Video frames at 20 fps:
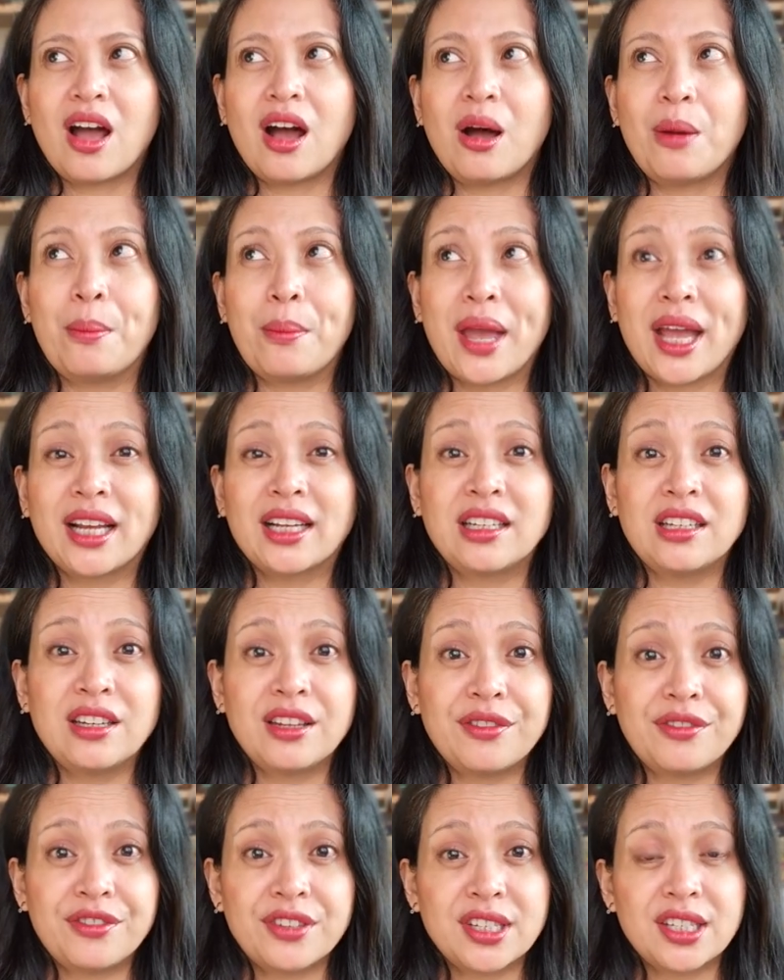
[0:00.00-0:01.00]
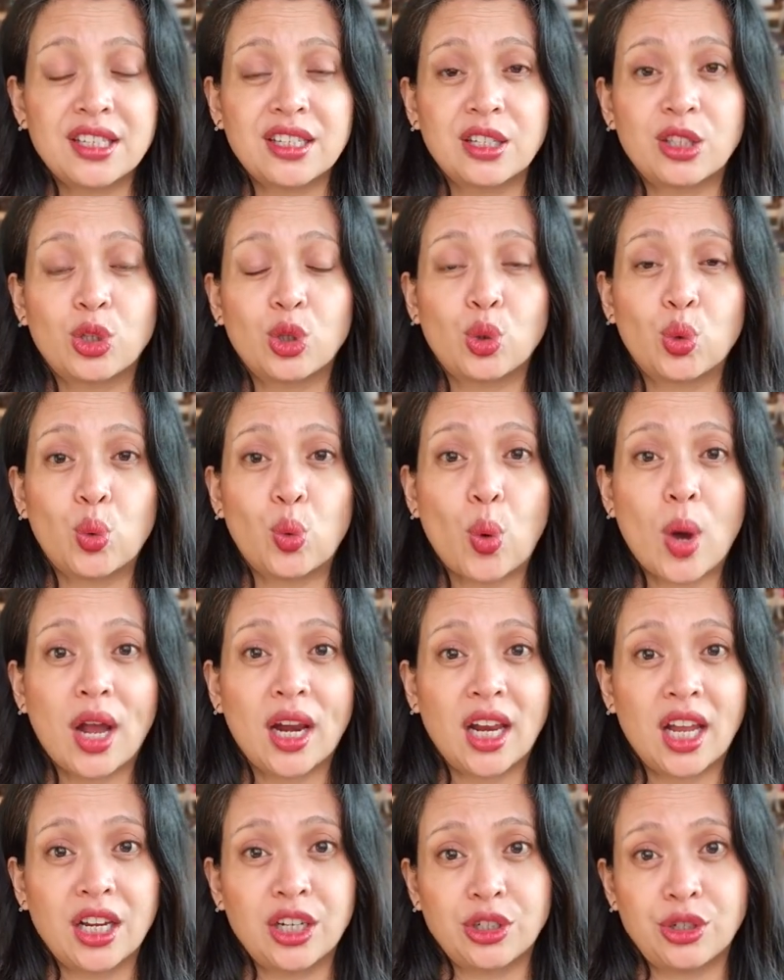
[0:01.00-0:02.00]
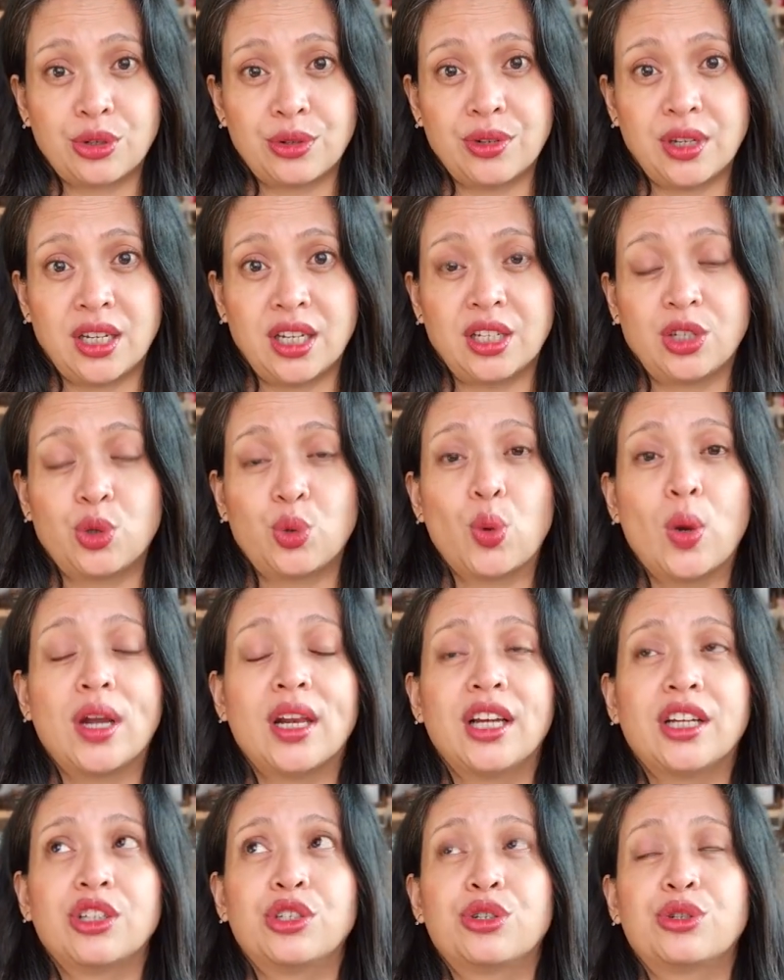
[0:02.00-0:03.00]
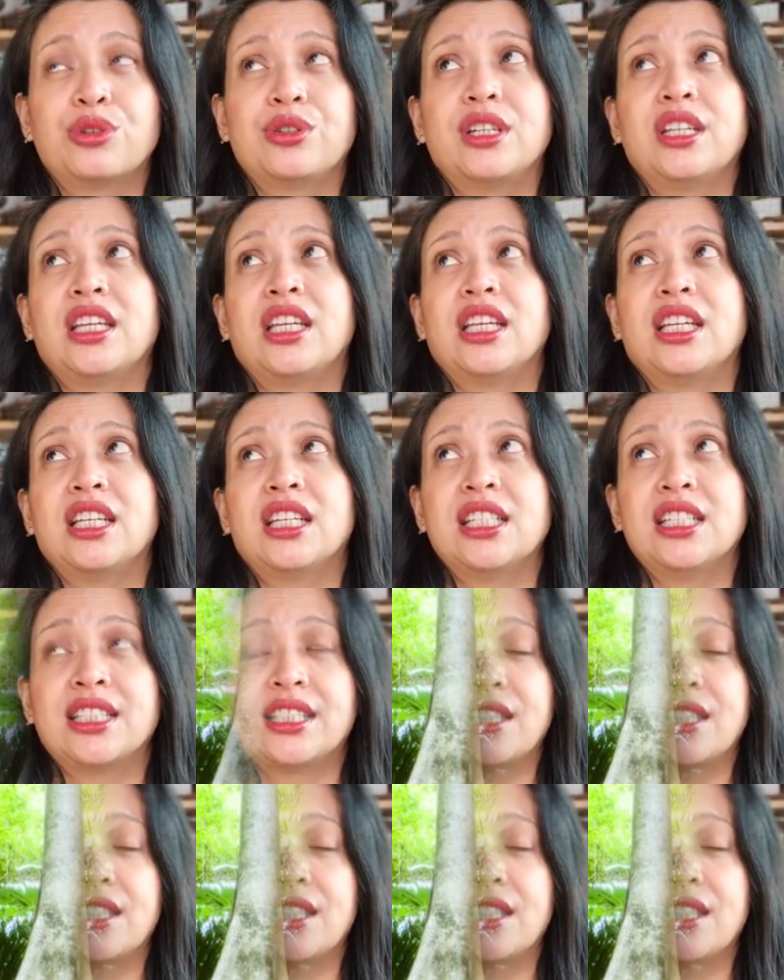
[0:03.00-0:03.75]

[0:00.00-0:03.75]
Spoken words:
a magnificent tualang tree. A tualang tree is